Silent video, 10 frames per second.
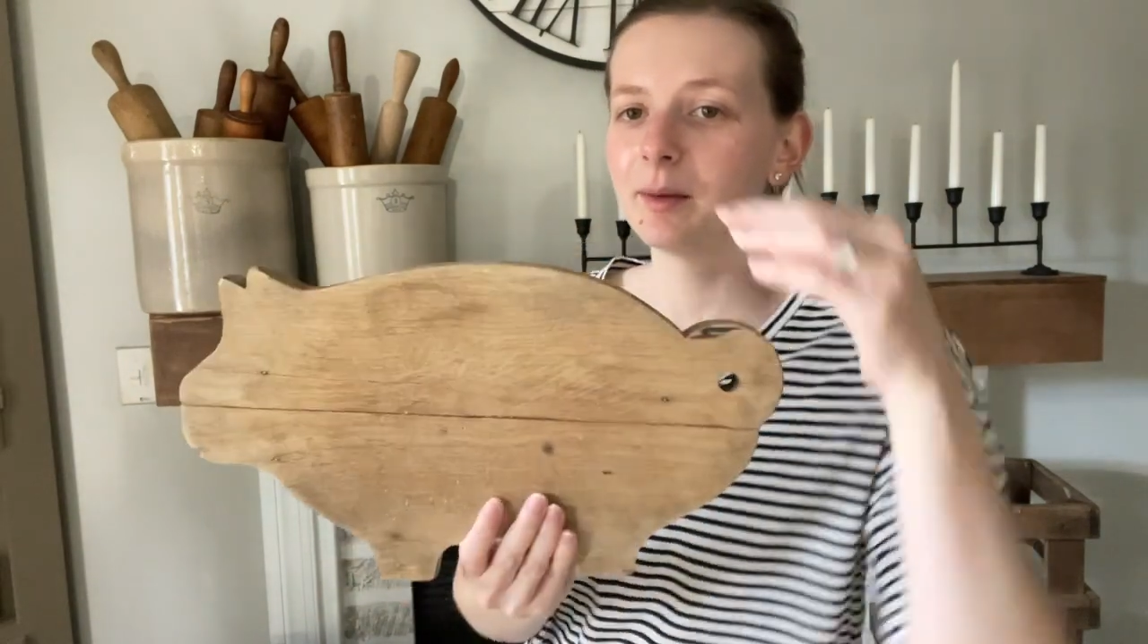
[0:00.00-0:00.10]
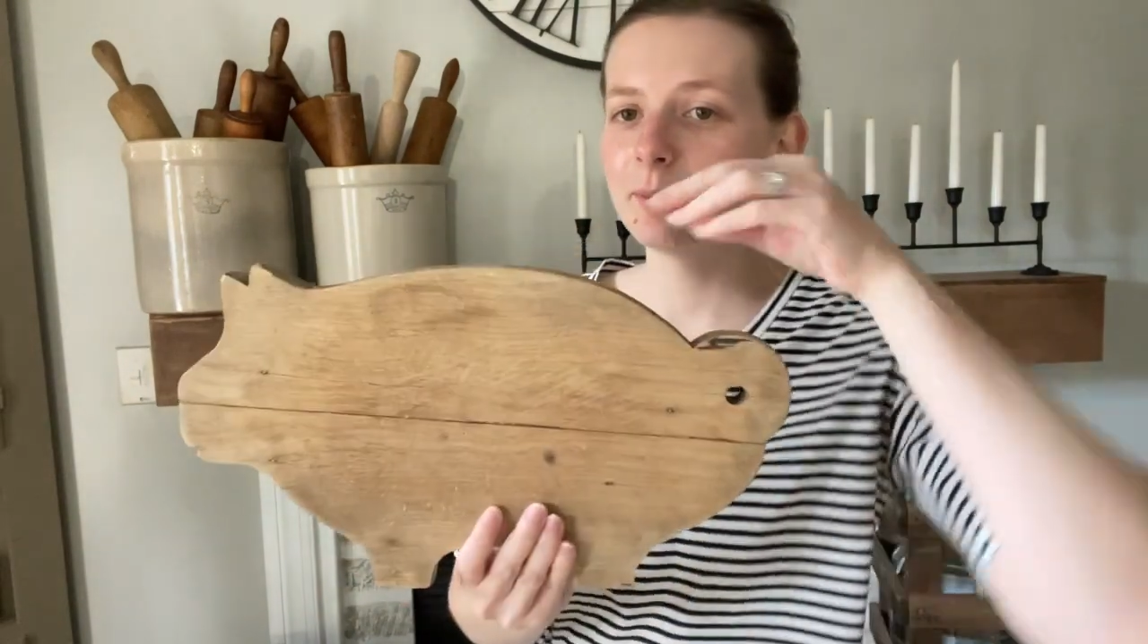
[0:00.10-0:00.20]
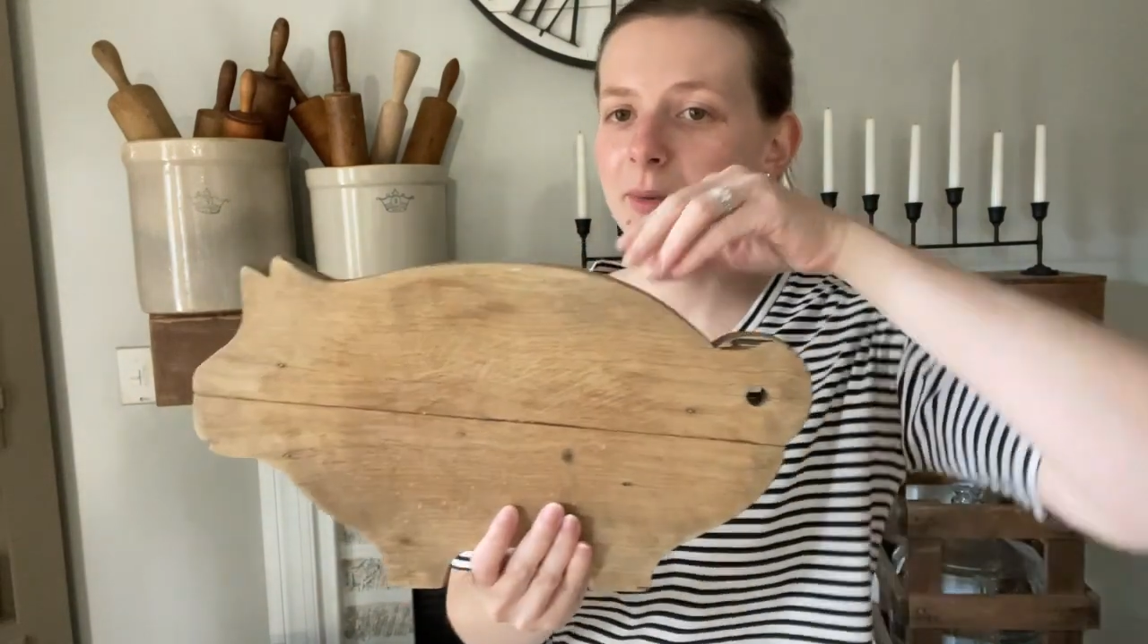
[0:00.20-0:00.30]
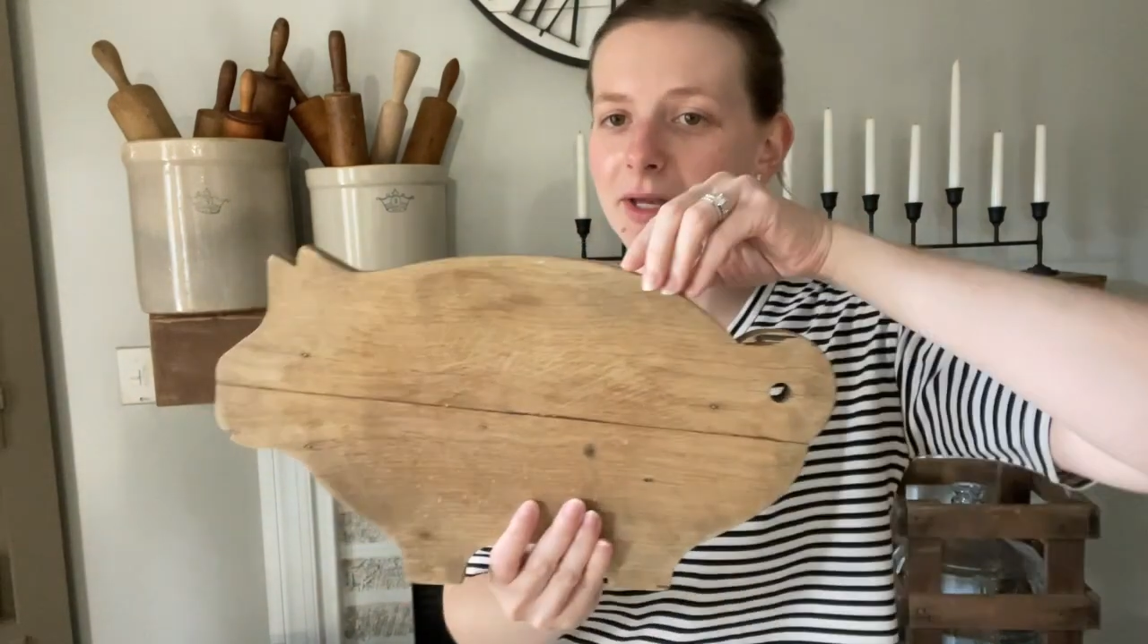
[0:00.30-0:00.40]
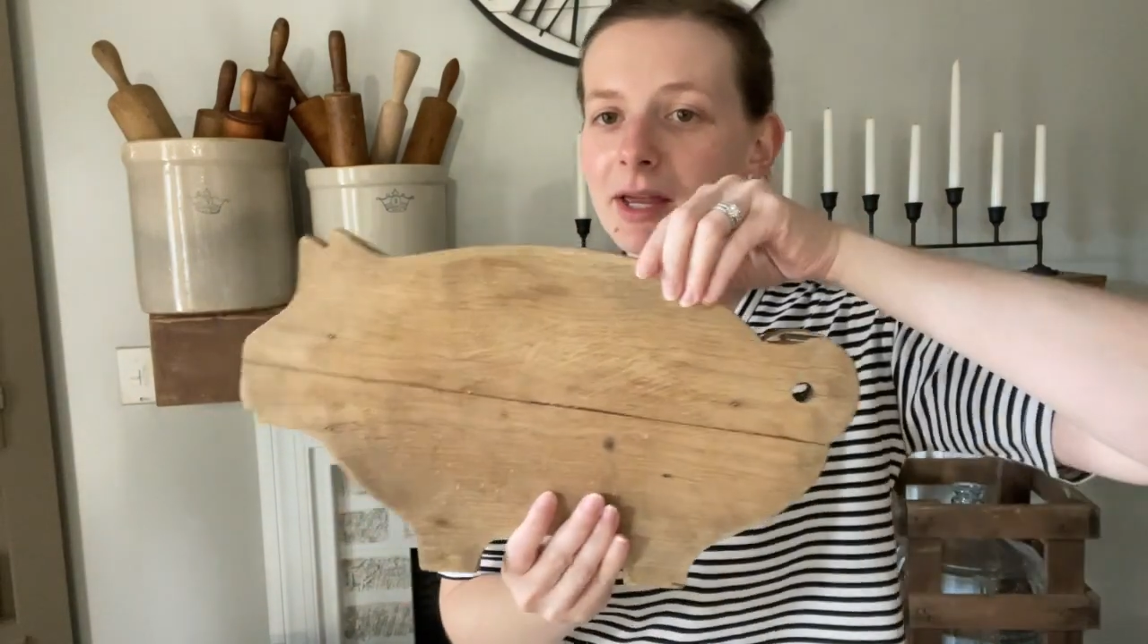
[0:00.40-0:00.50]

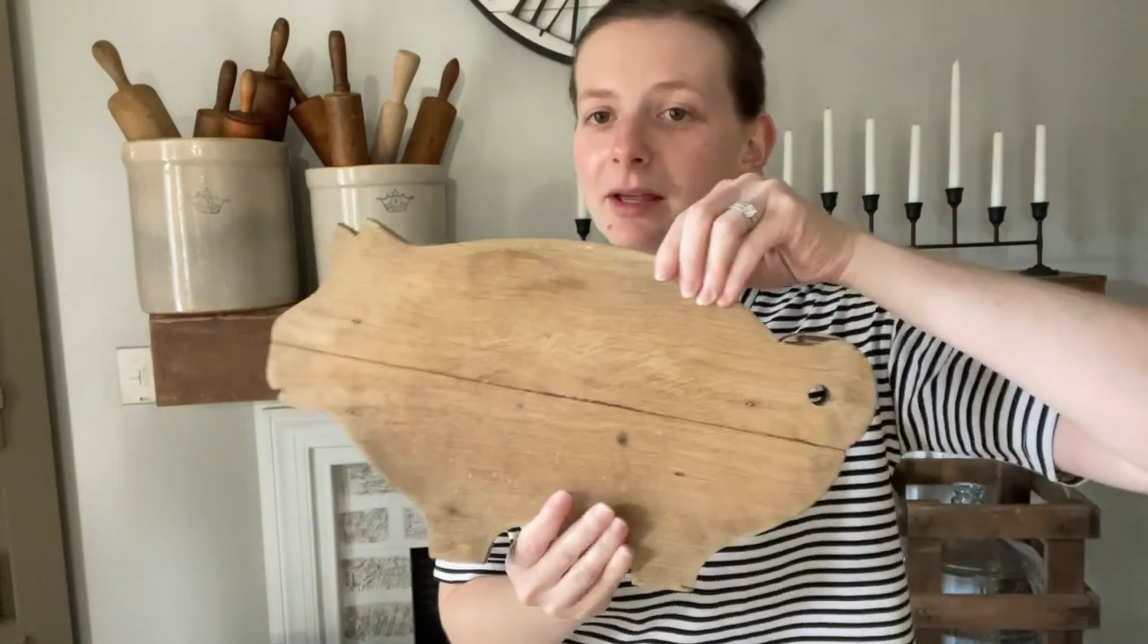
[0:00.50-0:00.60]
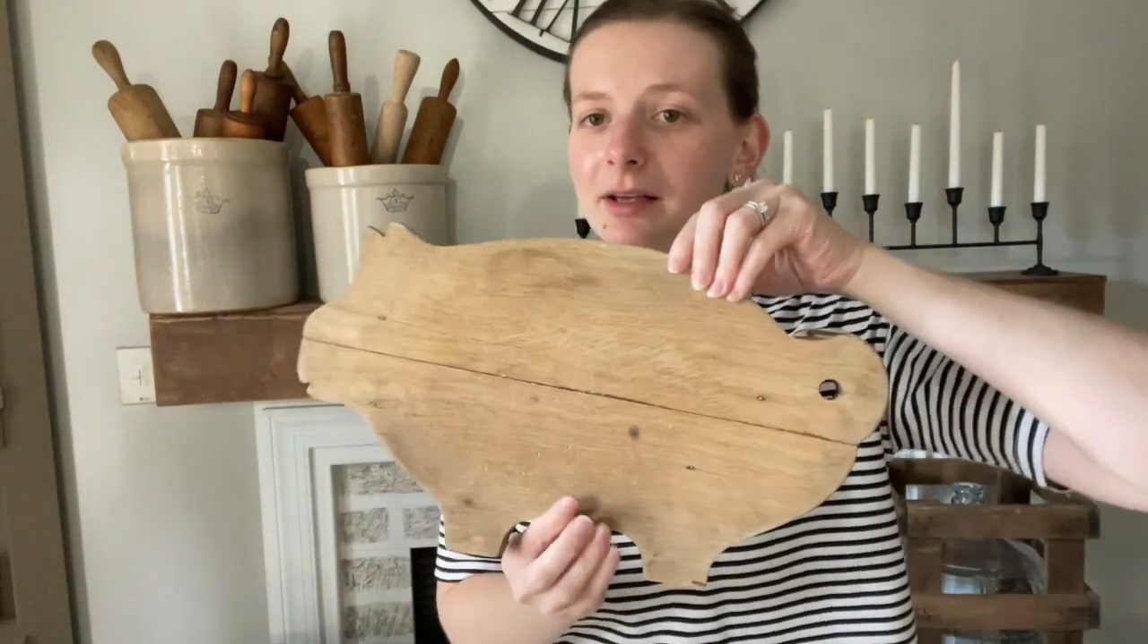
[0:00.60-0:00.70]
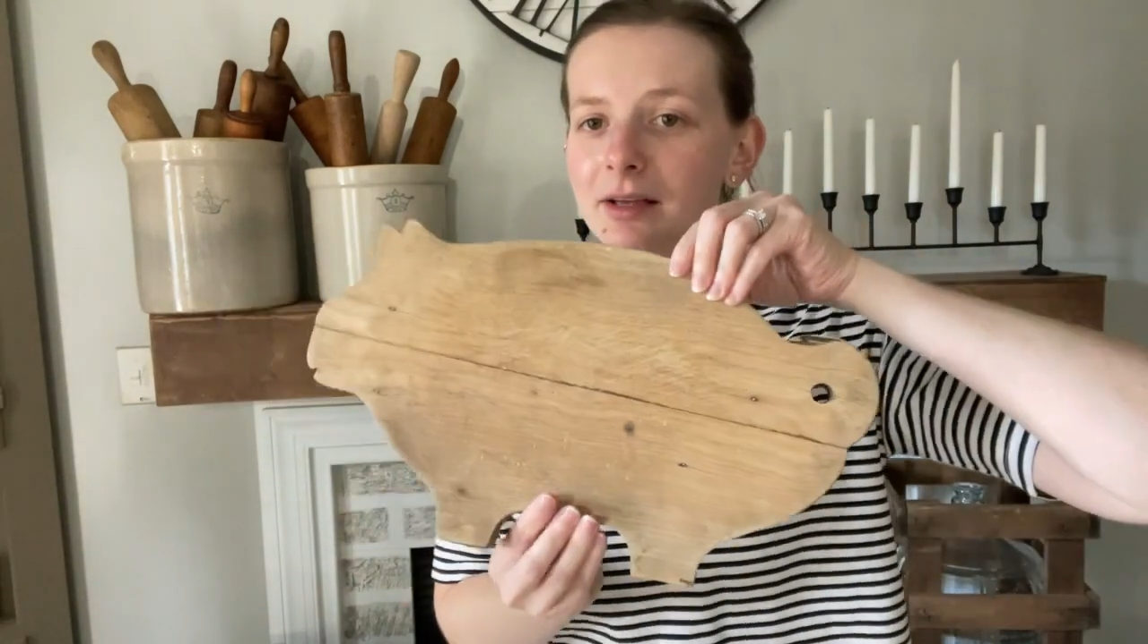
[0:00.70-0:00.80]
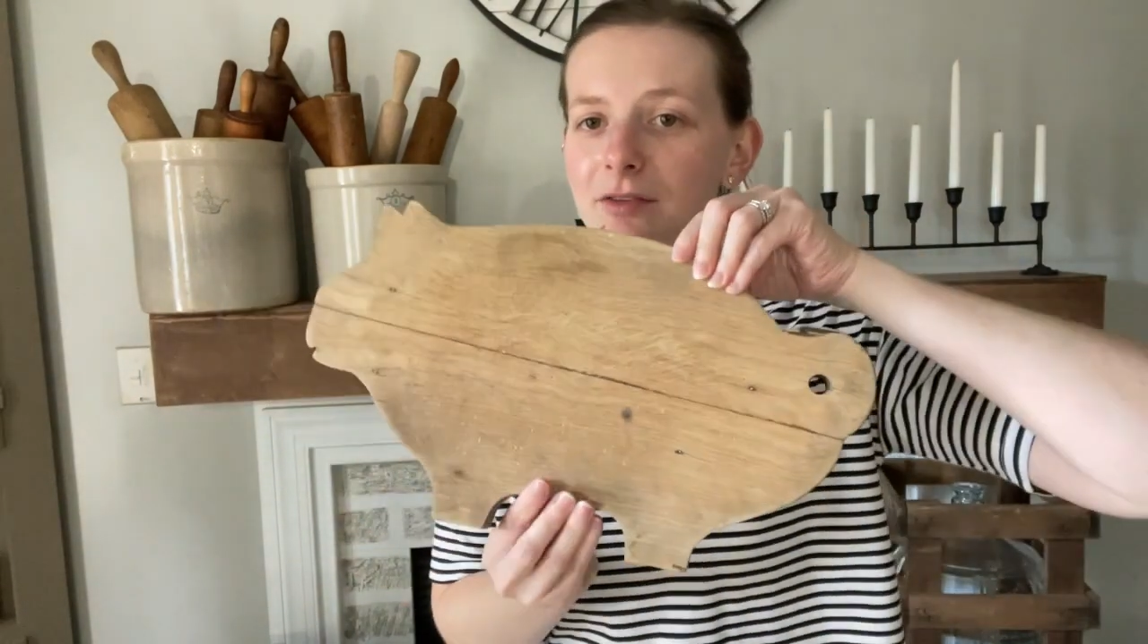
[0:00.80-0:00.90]
but he is